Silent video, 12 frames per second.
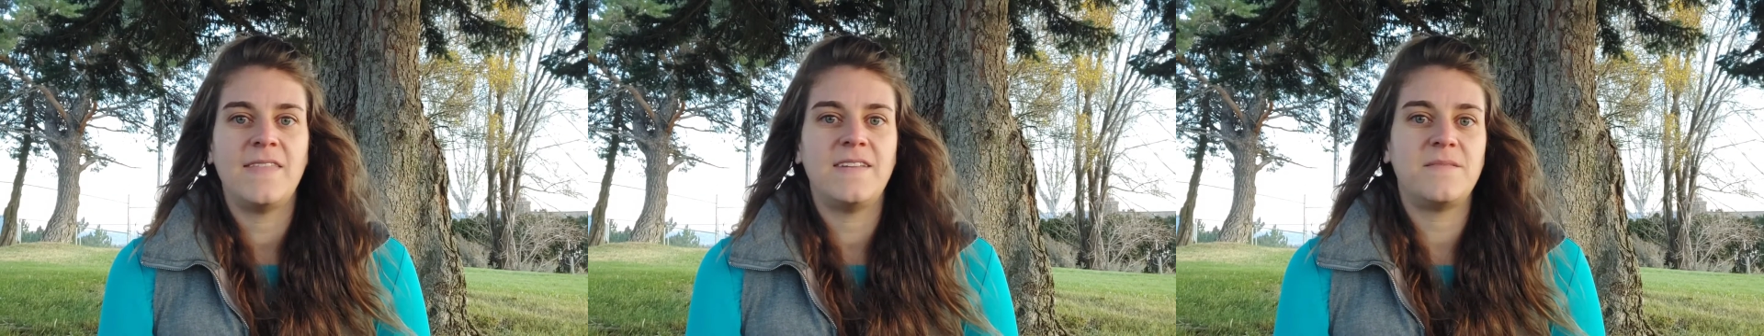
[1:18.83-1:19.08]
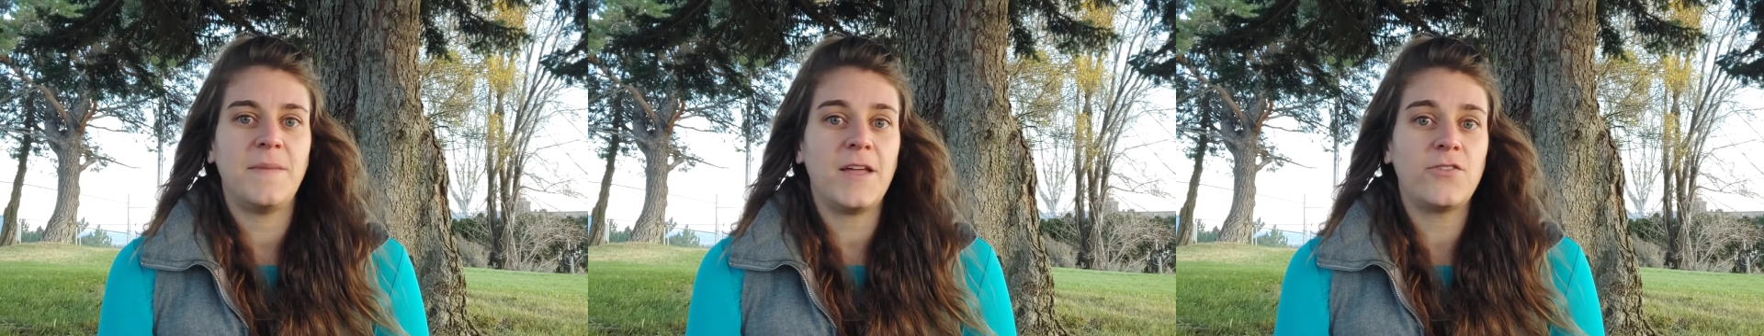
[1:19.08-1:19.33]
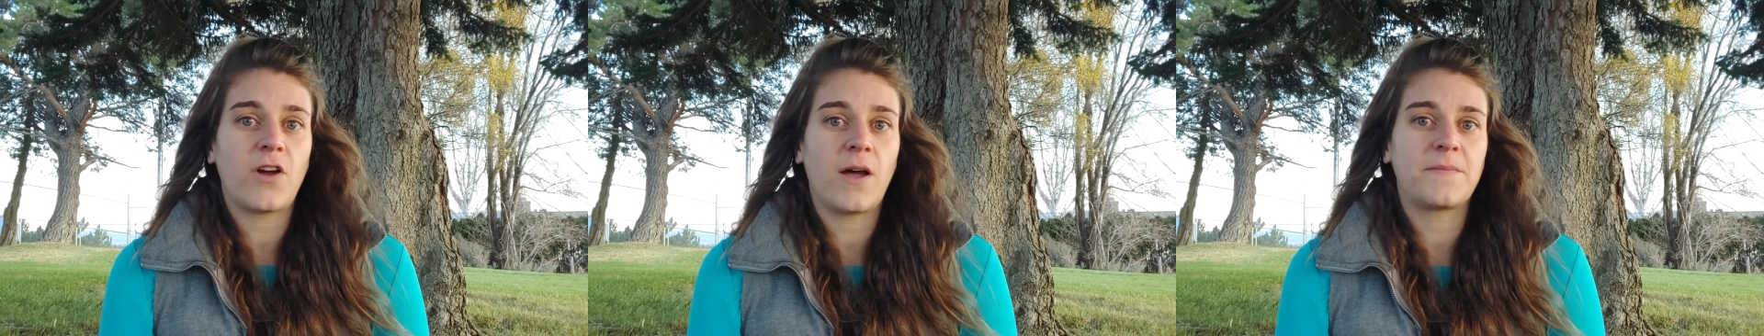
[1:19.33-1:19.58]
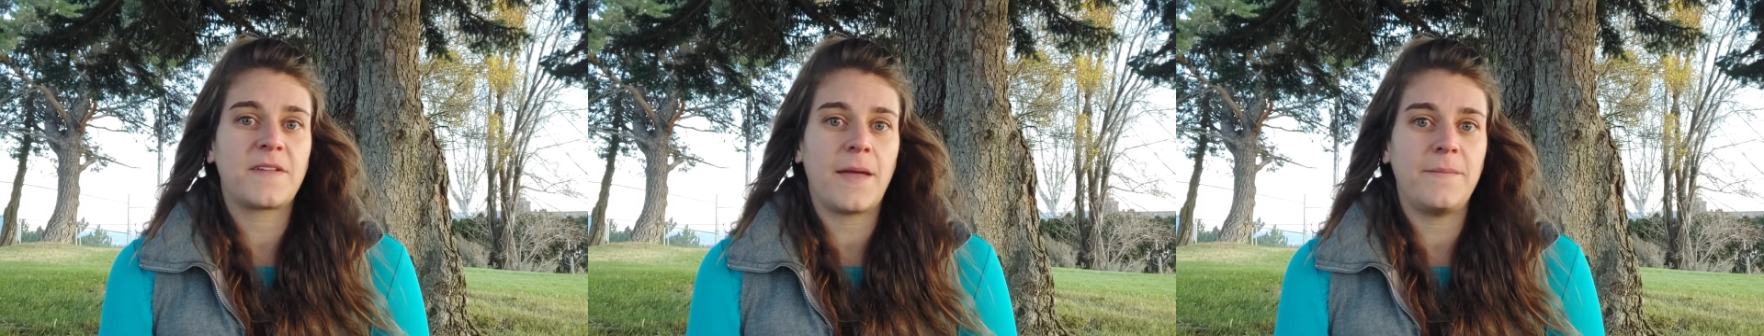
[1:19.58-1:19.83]
These mail
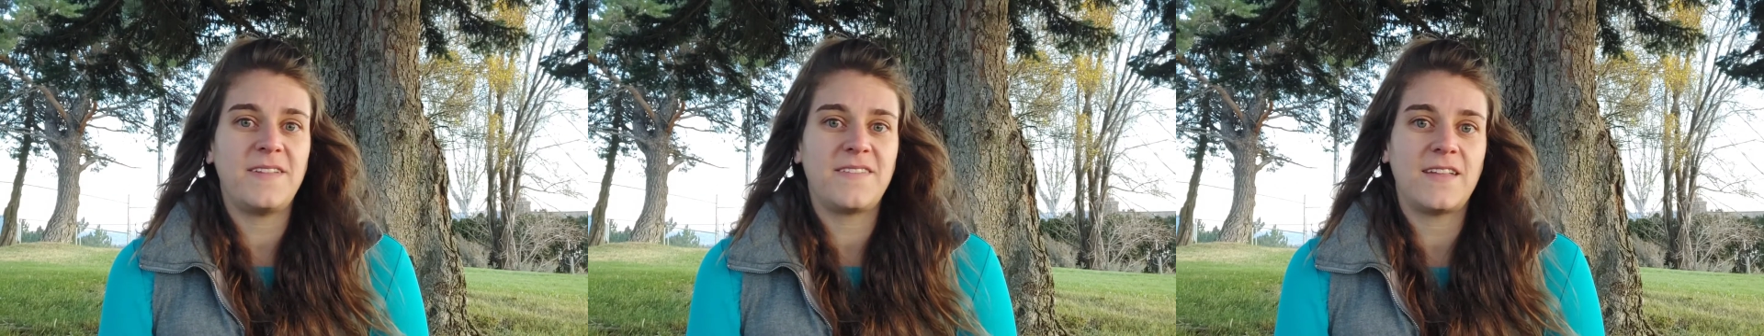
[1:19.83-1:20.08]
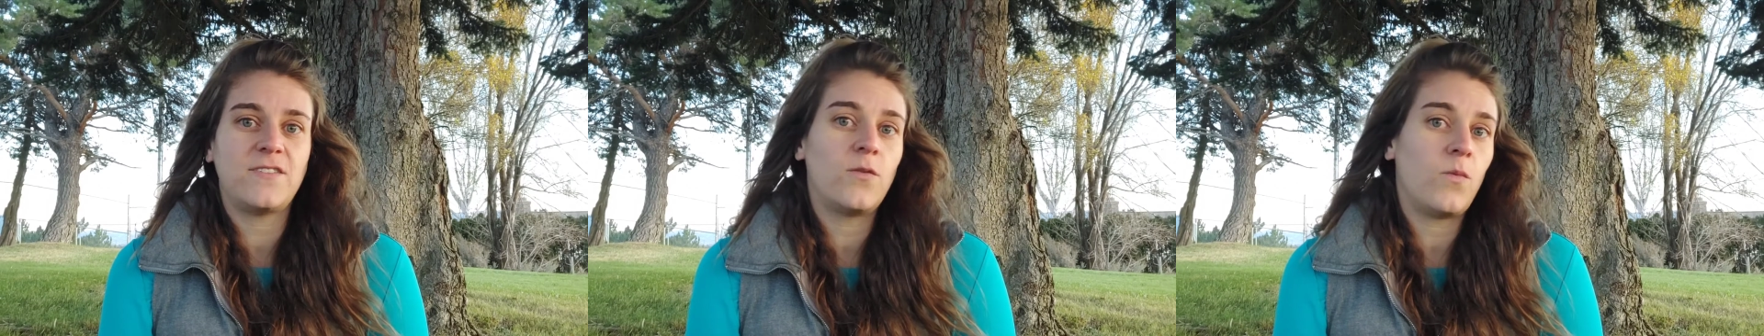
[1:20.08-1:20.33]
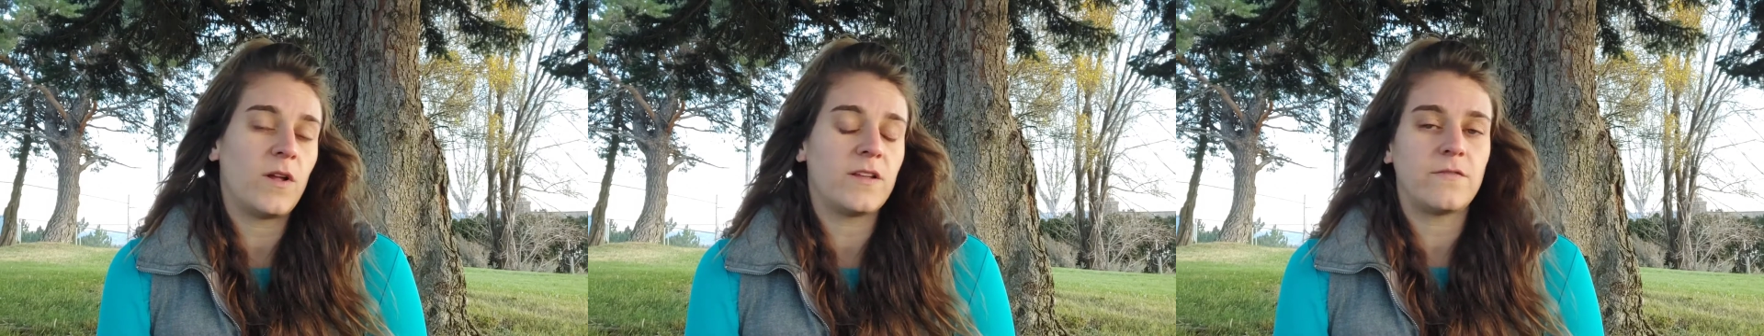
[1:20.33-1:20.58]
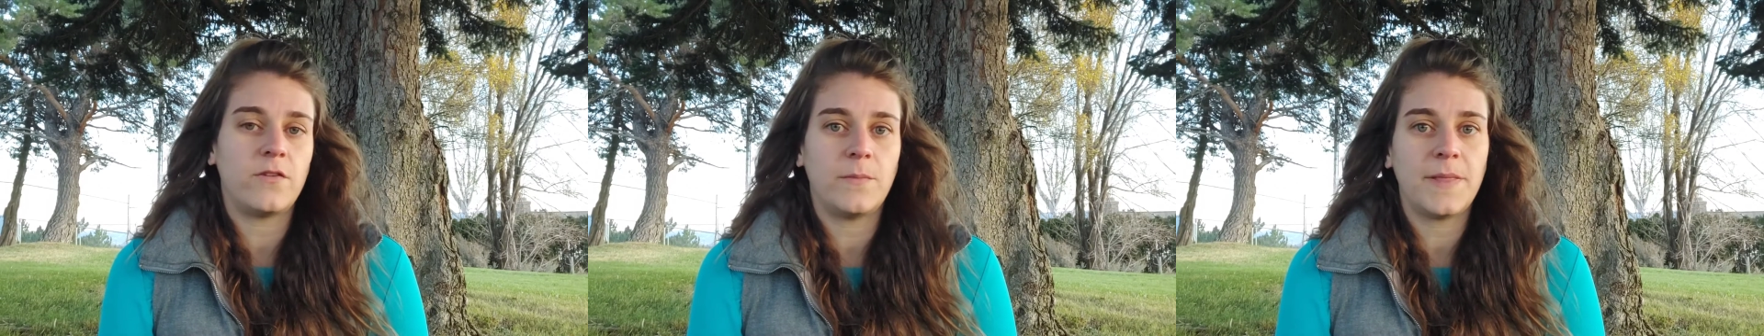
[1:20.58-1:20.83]
drops can be sent to one
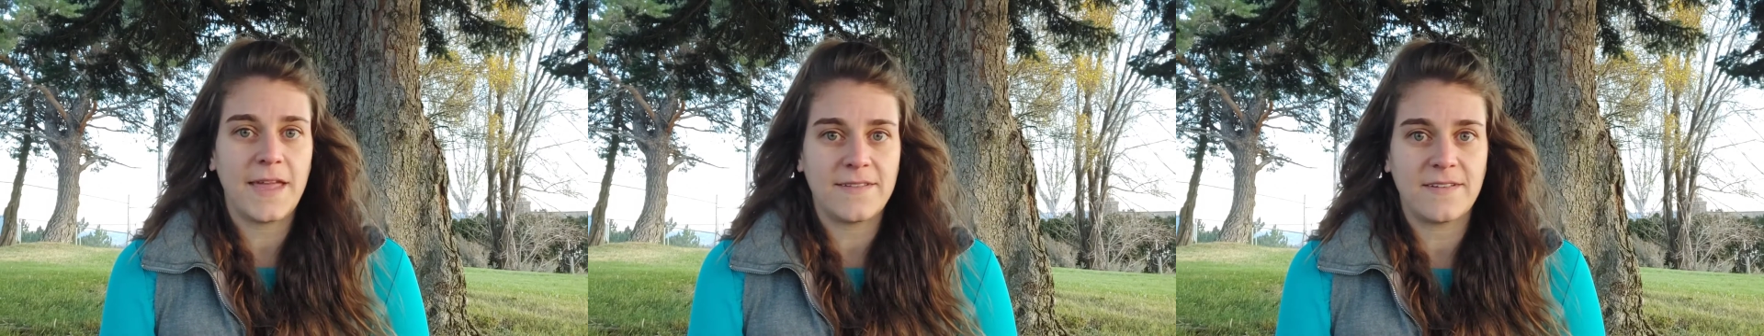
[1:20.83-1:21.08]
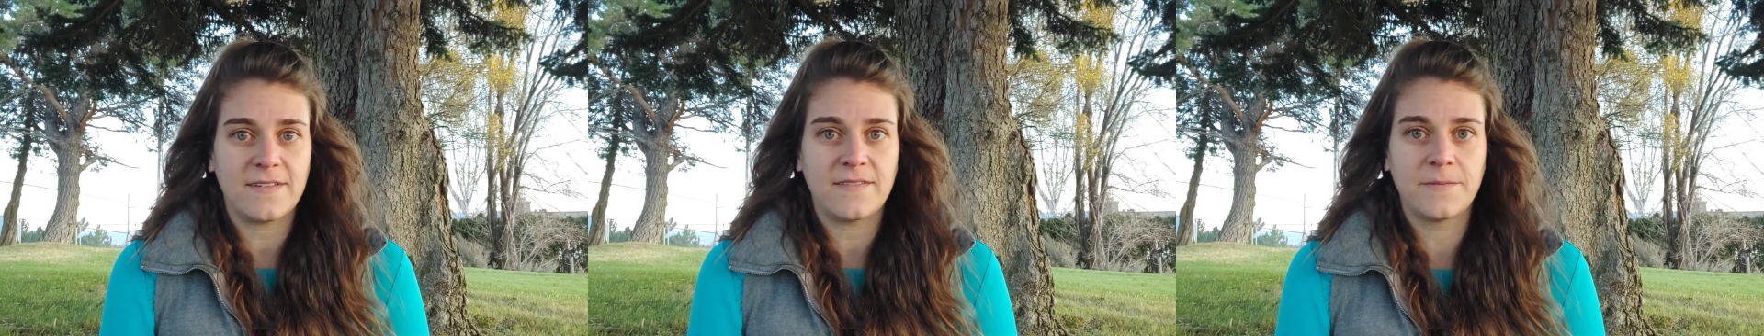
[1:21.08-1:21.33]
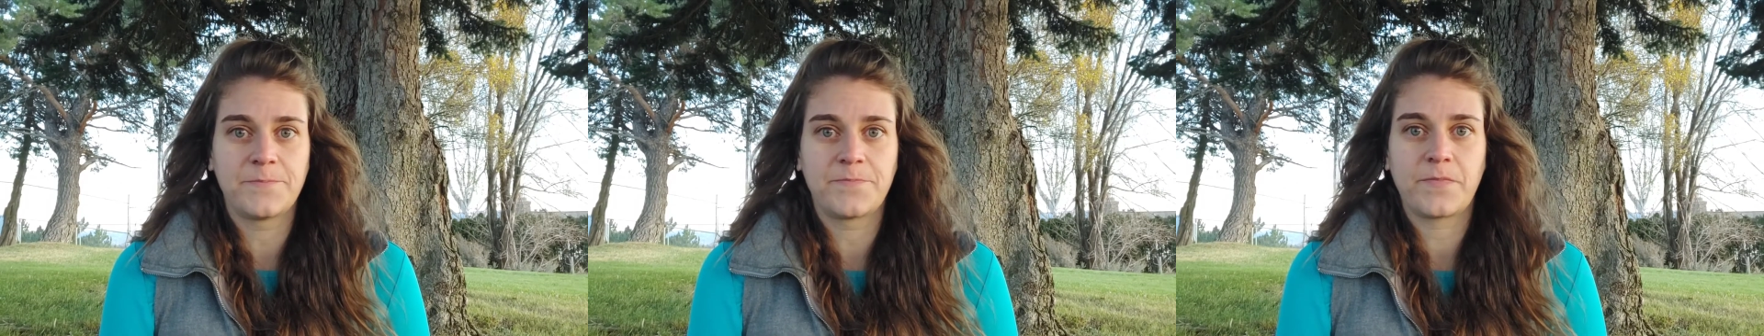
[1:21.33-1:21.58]
of 2 places.